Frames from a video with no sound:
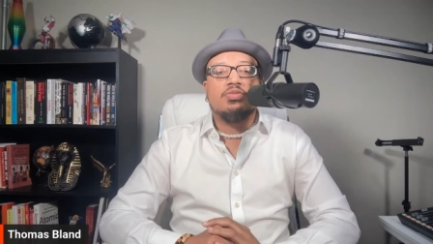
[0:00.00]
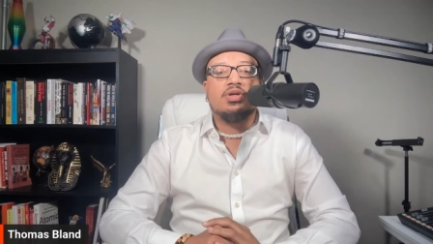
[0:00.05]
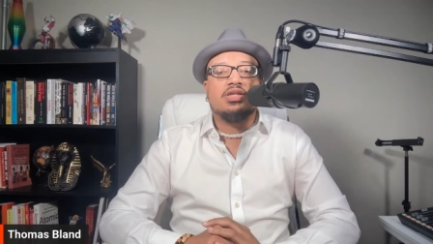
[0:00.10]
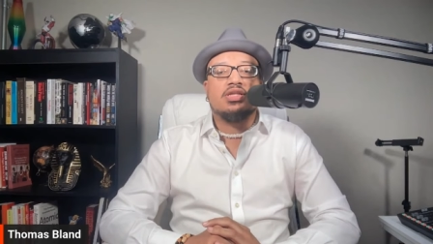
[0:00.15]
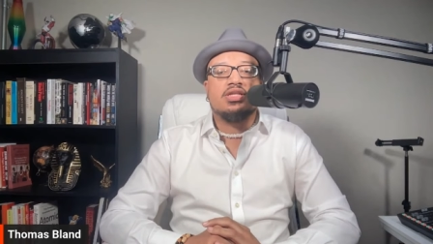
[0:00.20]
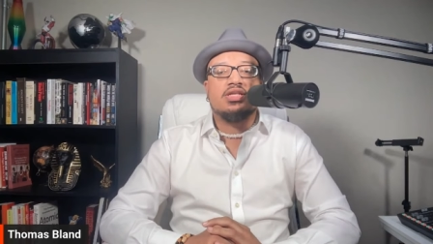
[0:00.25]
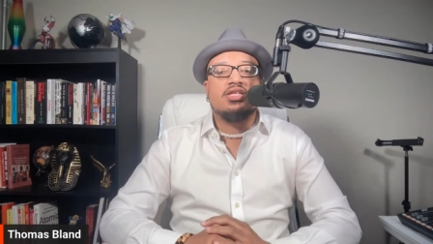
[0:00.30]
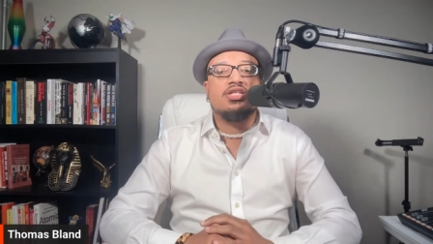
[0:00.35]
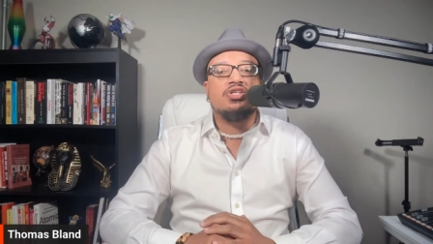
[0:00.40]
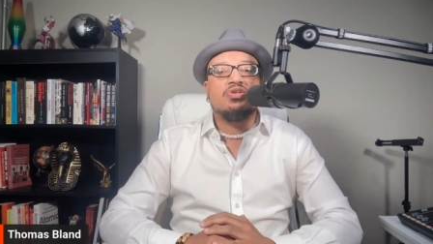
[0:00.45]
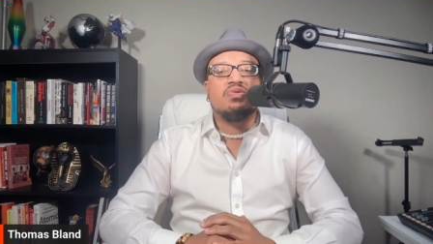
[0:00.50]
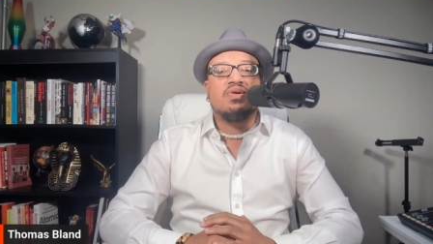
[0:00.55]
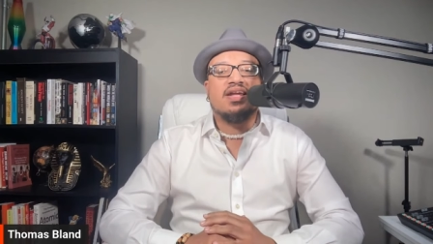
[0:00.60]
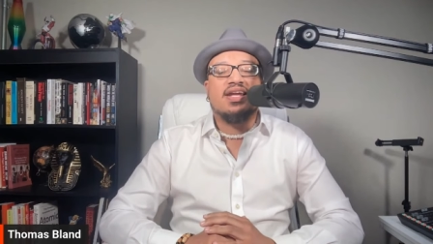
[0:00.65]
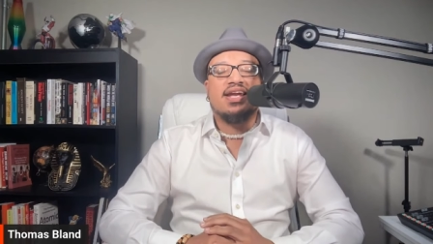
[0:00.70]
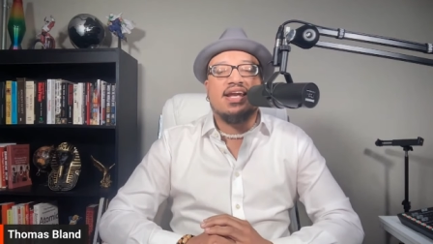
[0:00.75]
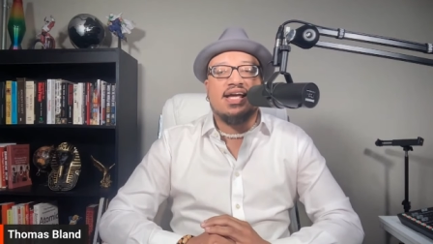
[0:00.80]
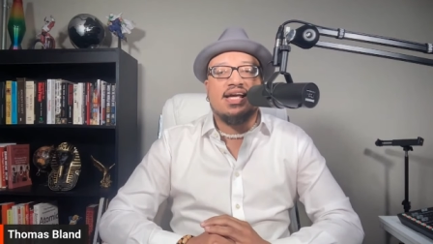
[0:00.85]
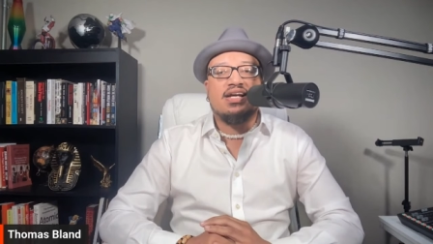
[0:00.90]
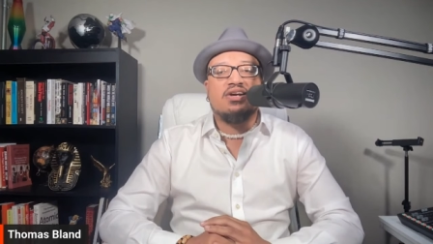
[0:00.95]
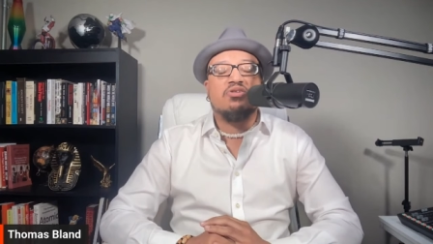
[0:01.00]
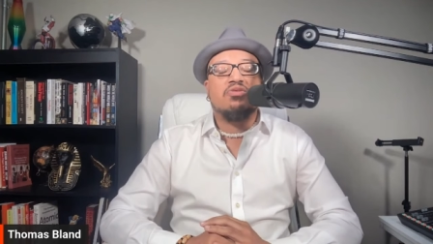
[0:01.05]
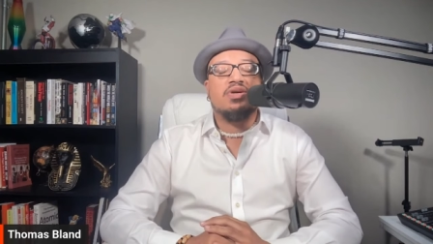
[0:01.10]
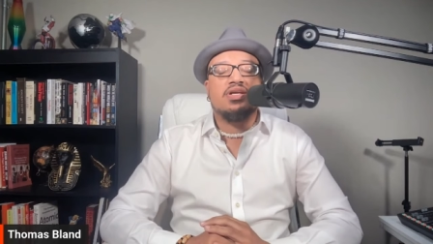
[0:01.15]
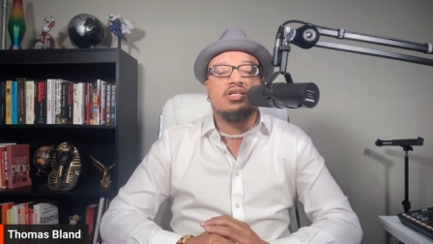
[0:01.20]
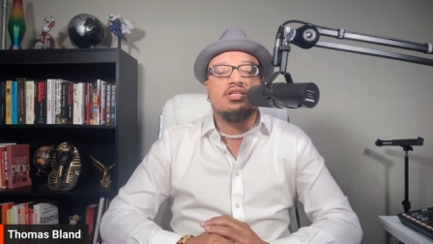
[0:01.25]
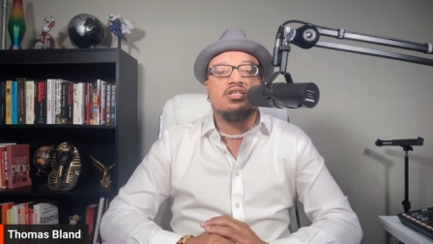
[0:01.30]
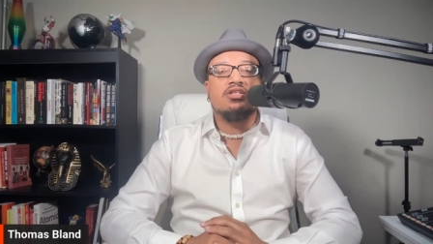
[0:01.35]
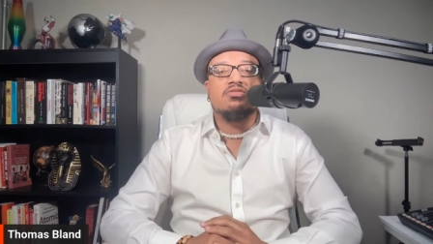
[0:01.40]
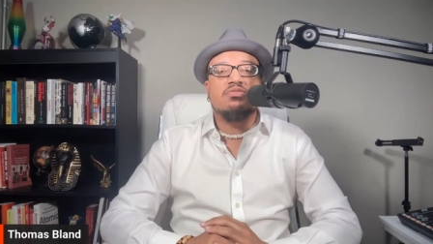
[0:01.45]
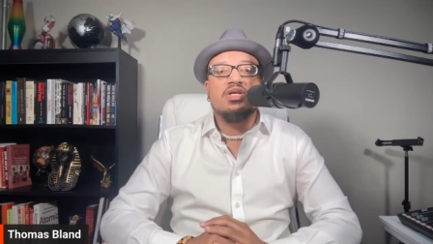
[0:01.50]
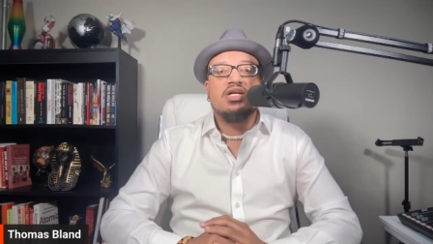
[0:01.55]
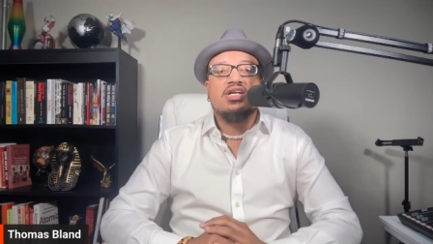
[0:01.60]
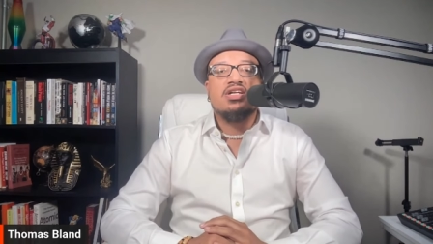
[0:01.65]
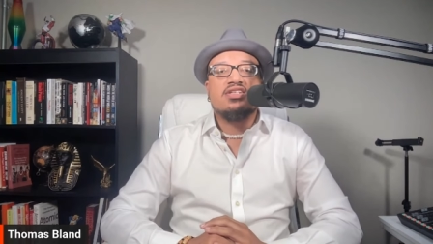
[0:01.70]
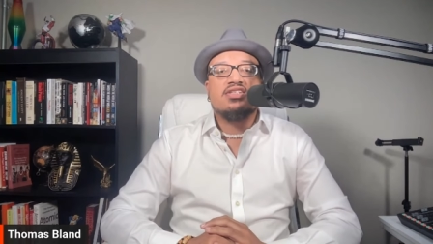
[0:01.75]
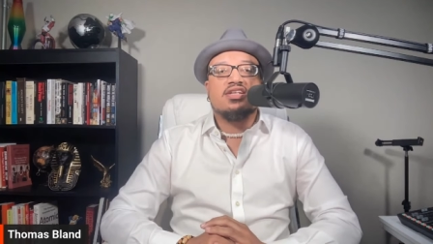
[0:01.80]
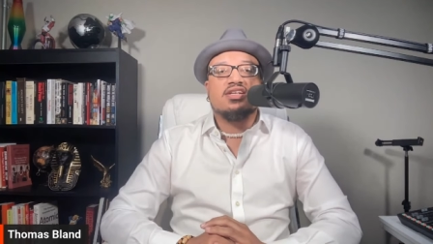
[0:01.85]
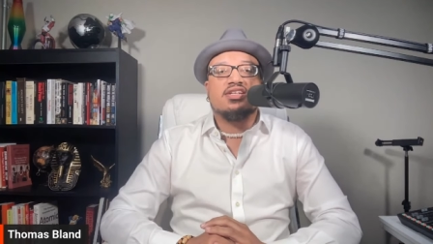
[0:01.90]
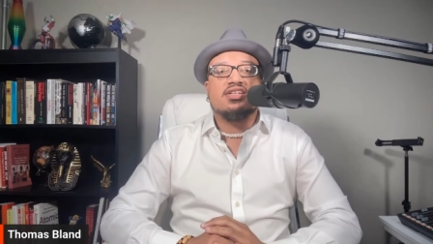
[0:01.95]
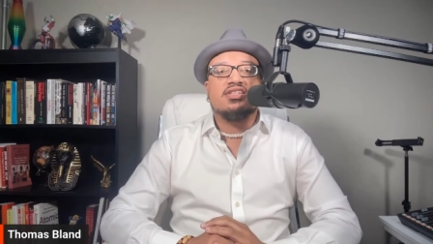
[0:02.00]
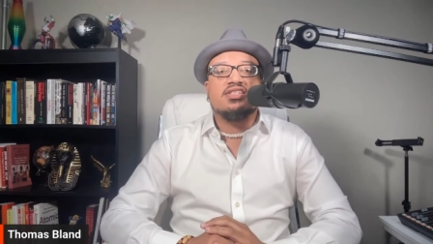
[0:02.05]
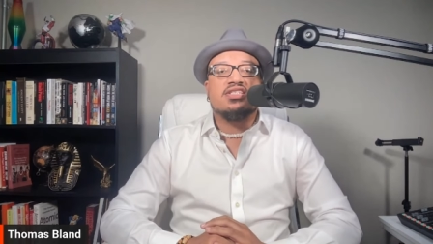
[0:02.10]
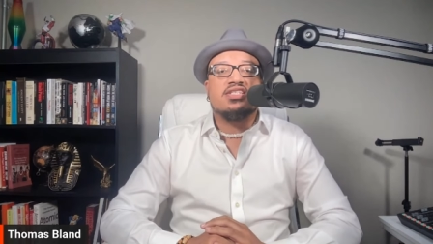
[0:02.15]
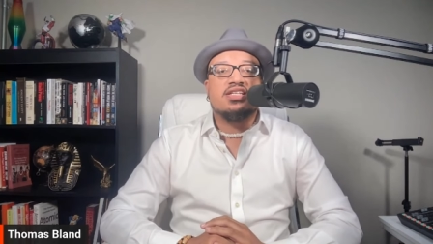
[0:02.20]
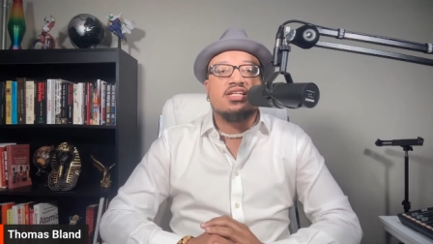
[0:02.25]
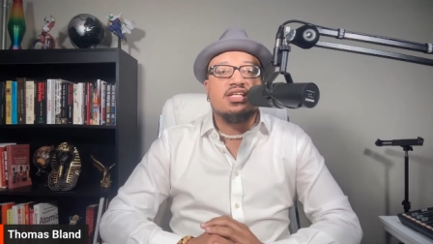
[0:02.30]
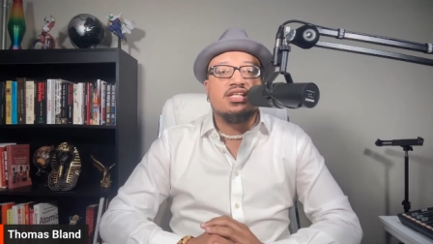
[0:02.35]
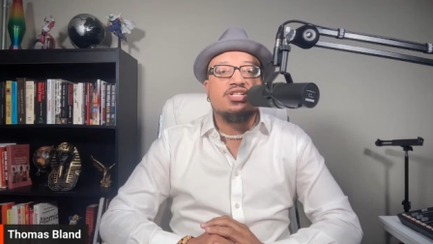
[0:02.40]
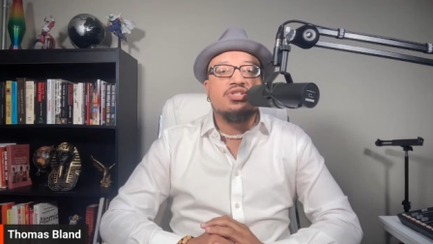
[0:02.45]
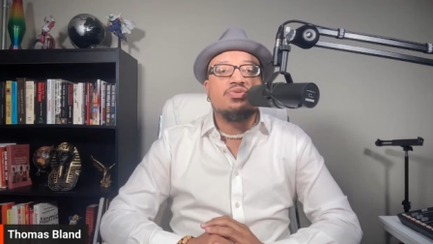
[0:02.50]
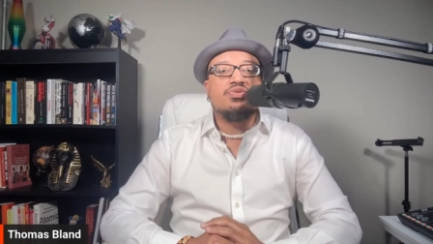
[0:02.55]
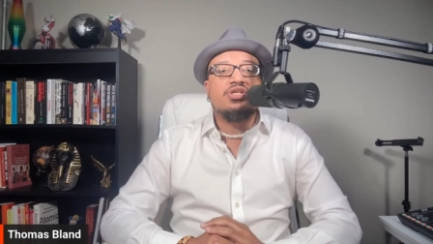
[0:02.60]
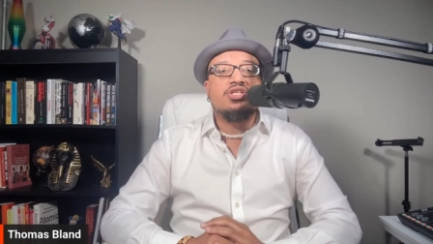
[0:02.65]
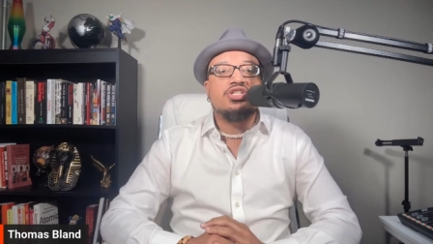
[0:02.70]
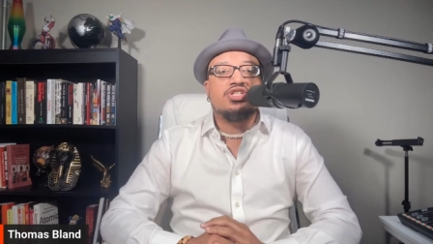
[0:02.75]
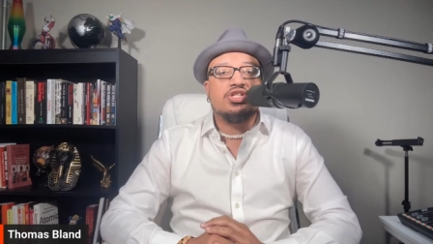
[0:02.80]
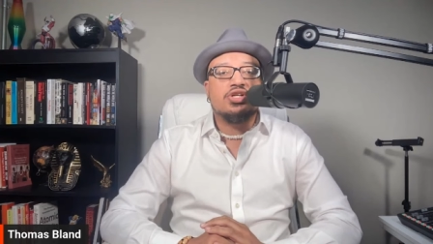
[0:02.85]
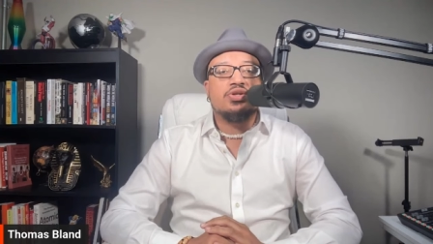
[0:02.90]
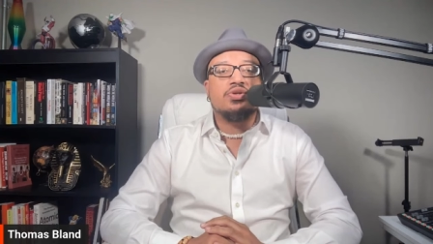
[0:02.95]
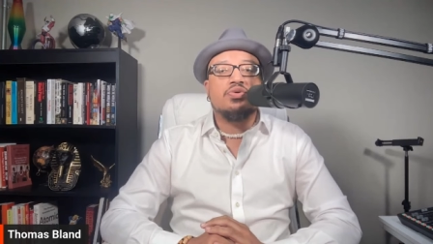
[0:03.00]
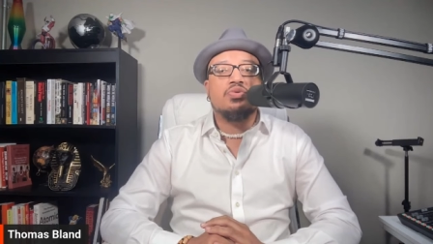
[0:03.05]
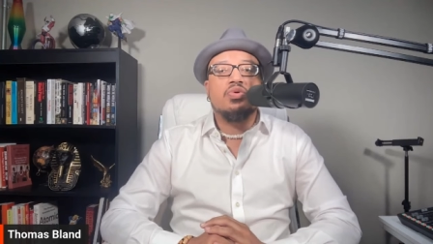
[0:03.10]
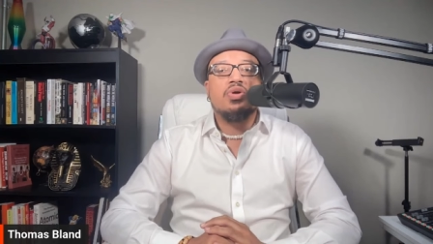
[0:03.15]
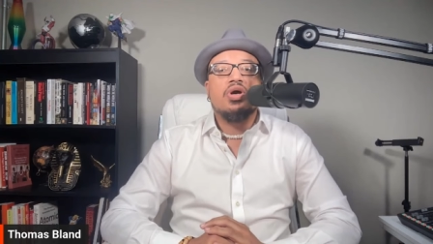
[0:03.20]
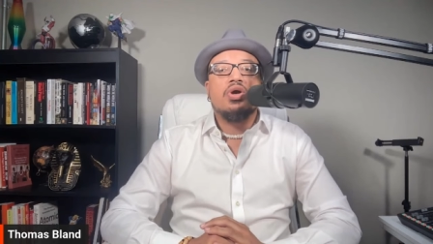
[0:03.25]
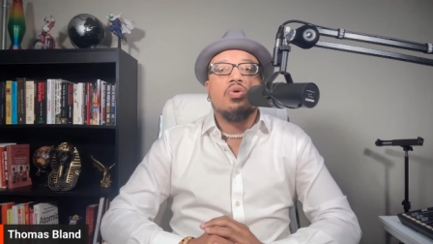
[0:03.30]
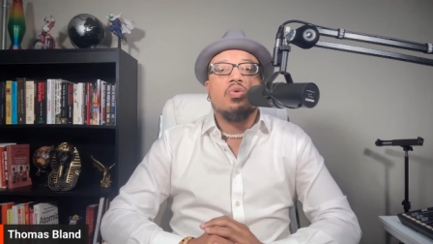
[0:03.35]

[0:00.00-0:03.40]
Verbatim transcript: but then you allow him to continue to do